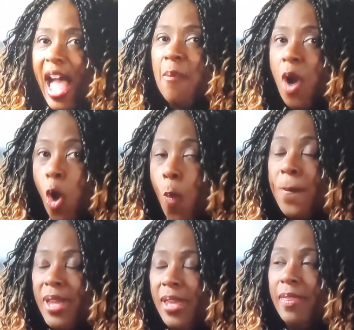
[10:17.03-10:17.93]
I'm
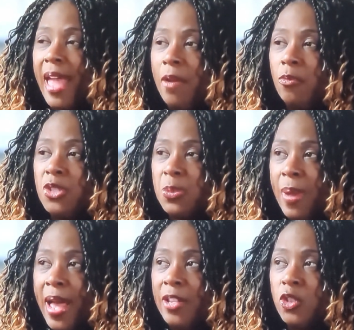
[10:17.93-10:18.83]
hoping that
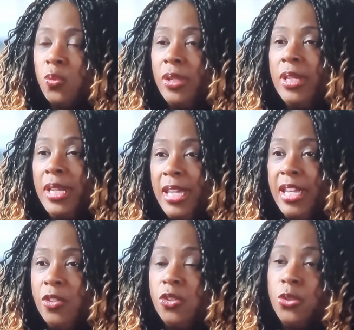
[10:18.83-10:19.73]
response would lead